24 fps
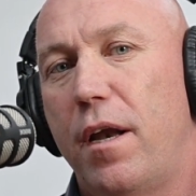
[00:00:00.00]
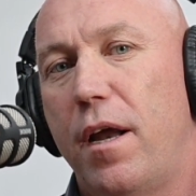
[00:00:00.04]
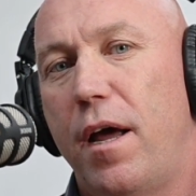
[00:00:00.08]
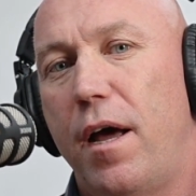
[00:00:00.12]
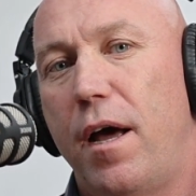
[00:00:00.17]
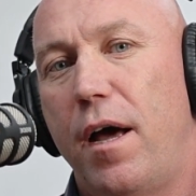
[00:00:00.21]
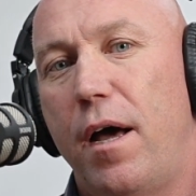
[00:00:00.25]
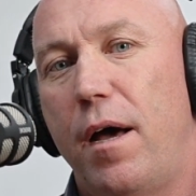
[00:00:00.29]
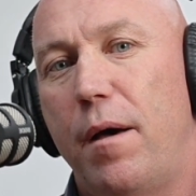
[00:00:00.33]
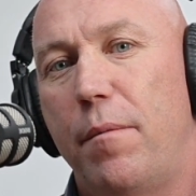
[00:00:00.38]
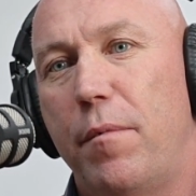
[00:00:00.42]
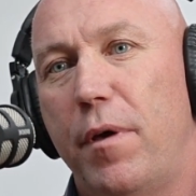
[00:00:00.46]

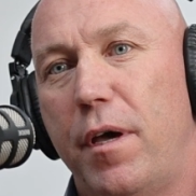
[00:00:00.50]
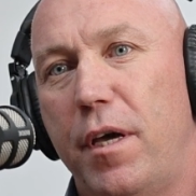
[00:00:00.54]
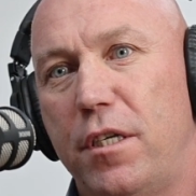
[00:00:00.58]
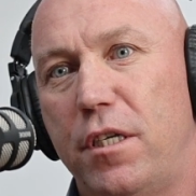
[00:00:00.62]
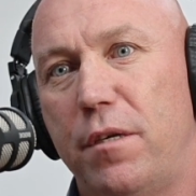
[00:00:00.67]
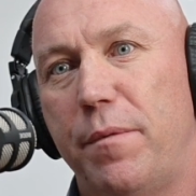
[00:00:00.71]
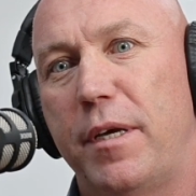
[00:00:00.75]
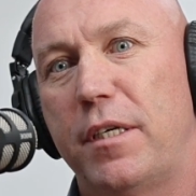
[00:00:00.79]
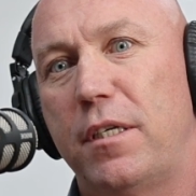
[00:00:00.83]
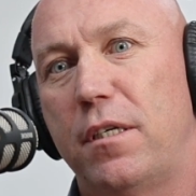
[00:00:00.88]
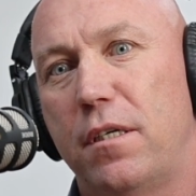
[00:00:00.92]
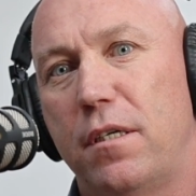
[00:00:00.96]

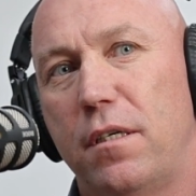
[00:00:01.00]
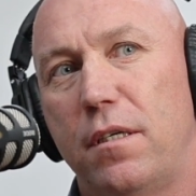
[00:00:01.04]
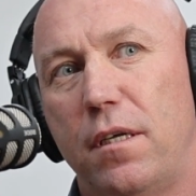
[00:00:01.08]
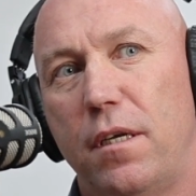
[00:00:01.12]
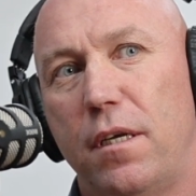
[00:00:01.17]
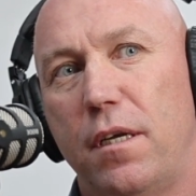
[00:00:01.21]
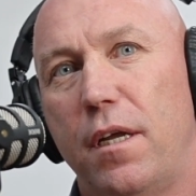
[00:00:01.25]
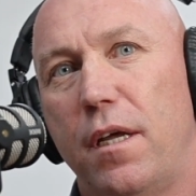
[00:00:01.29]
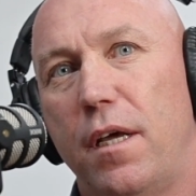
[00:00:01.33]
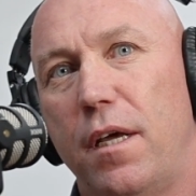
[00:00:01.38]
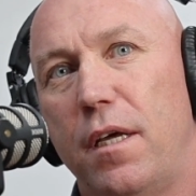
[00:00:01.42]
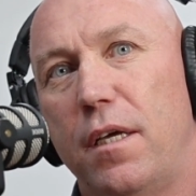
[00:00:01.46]
Intumescent
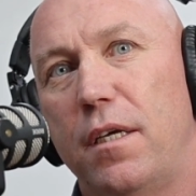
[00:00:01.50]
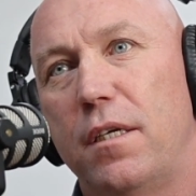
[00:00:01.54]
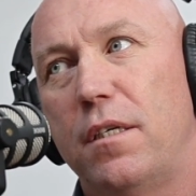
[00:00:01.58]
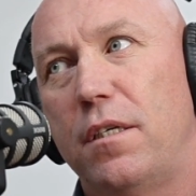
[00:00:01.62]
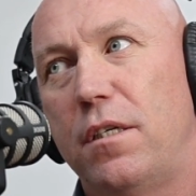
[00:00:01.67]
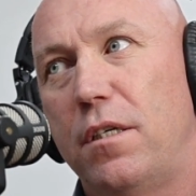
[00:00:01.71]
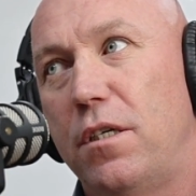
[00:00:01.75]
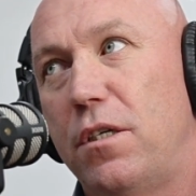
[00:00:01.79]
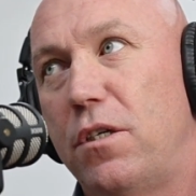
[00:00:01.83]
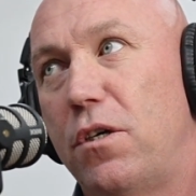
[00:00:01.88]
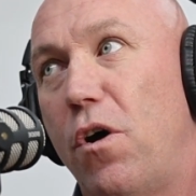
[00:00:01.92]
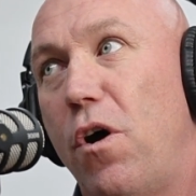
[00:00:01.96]
is
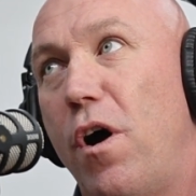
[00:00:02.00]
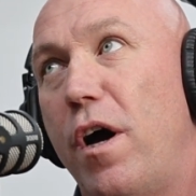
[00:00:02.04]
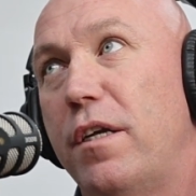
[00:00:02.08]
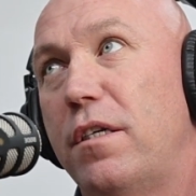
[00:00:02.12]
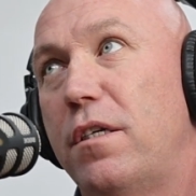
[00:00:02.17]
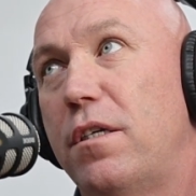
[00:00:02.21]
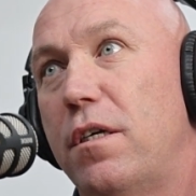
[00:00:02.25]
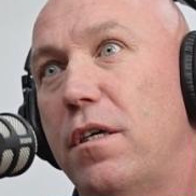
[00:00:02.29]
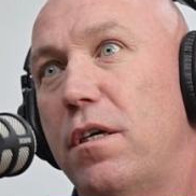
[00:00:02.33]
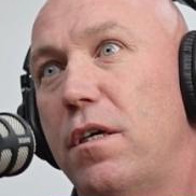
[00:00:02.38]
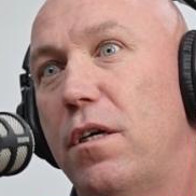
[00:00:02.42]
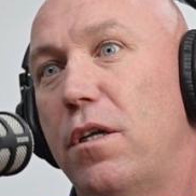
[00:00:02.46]
designed
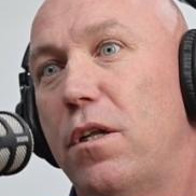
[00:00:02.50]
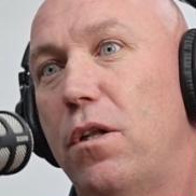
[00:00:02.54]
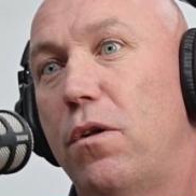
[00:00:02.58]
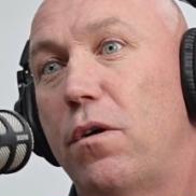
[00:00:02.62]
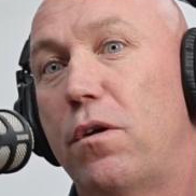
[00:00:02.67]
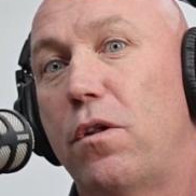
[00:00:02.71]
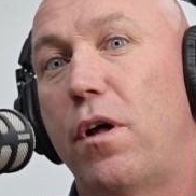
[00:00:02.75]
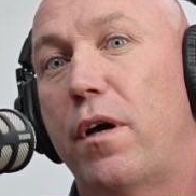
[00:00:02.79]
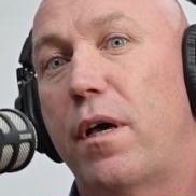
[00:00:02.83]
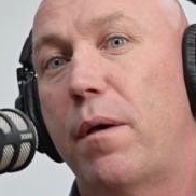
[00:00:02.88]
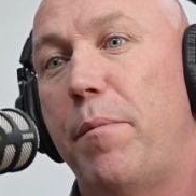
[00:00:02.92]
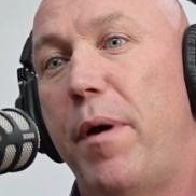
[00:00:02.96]
to
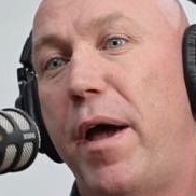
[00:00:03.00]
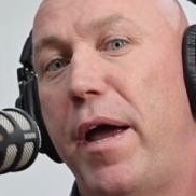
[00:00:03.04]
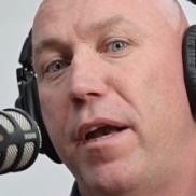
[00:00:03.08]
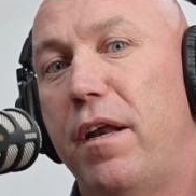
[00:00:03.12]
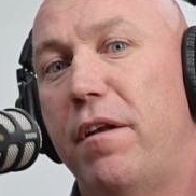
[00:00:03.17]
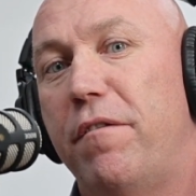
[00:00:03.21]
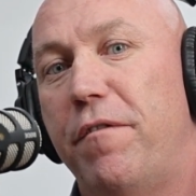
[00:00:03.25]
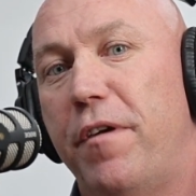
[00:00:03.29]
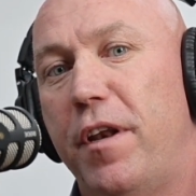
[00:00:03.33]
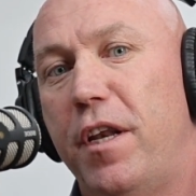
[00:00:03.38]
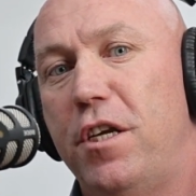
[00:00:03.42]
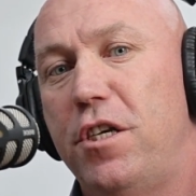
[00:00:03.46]
look like a
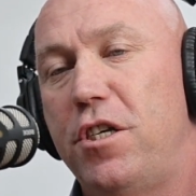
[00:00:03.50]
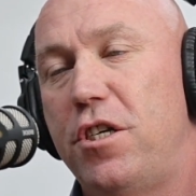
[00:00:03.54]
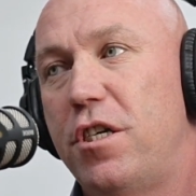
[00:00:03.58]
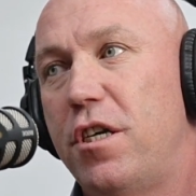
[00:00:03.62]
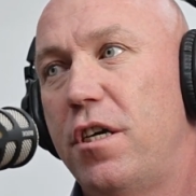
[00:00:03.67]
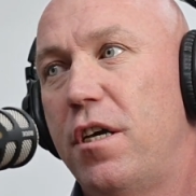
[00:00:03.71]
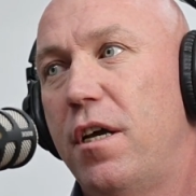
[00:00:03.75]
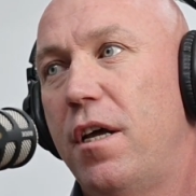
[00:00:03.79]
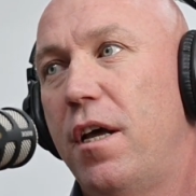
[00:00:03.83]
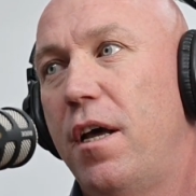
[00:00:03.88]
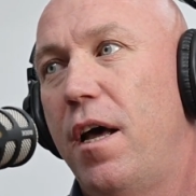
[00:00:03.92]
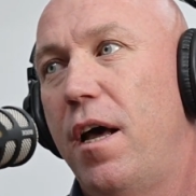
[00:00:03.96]
painted finish,
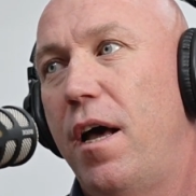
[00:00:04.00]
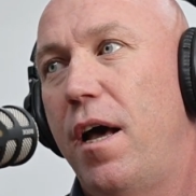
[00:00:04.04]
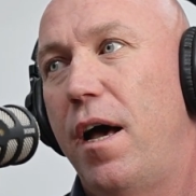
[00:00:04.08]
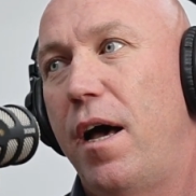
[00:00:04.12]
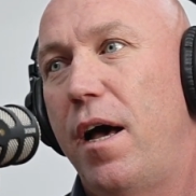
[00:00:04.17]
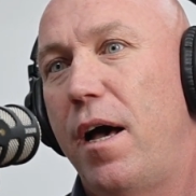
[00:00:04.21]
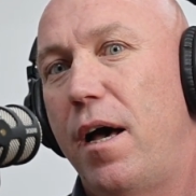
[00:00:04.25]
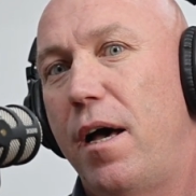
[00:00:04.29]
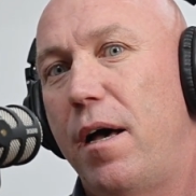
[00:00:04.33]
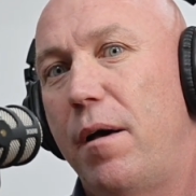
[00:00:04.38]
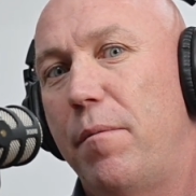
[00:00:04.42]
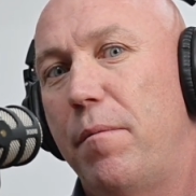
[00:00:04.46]

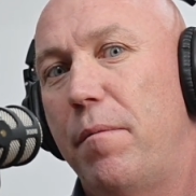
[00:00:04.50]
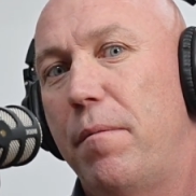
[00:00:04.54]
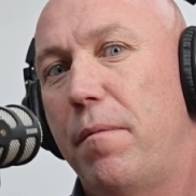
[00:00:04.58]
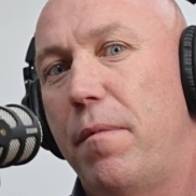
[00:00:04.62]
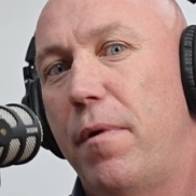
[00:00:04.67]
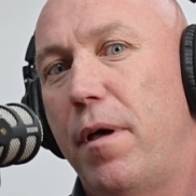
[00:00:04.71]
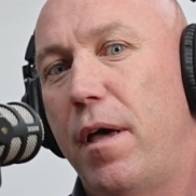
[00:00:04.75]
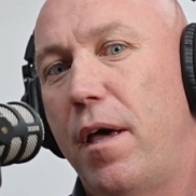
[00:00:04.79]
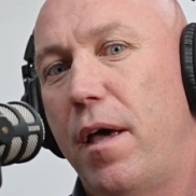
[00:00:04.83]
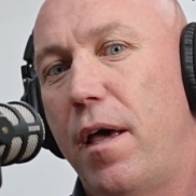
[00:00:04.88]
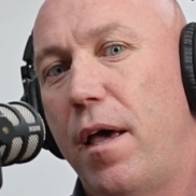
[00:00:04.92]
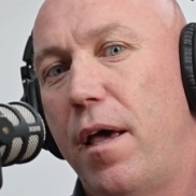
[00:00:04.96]
and
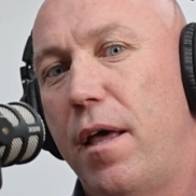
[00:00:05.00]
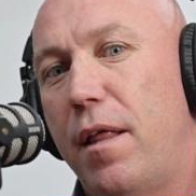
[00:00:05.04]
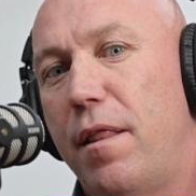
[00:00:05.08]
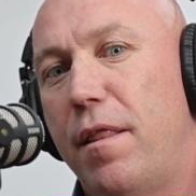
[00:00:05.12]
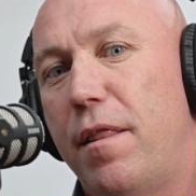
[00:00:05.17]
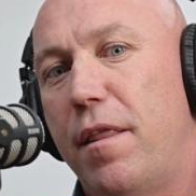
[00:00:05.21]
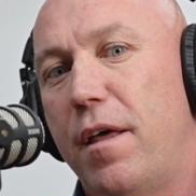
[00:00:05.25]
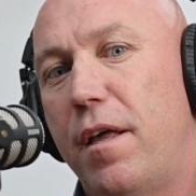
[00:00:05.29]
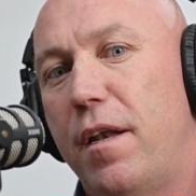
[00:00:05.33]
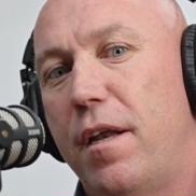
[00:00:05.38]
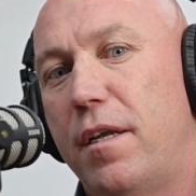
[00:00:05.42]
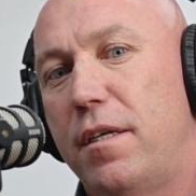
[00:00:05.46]

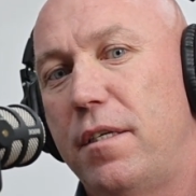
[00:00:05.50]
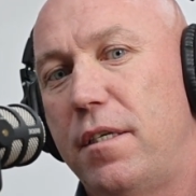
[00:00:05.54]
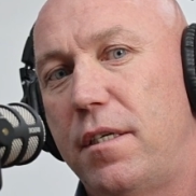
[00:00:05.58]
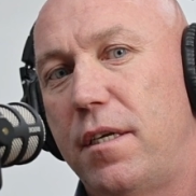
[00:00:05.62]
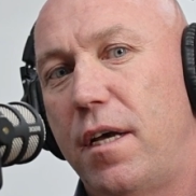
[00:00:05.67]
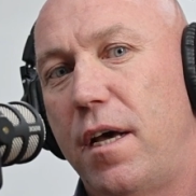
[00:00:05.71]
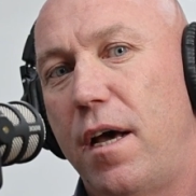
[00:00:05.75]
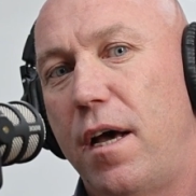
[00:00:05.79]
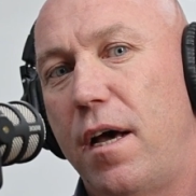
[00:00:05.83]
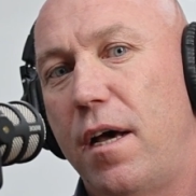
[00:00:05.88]
then at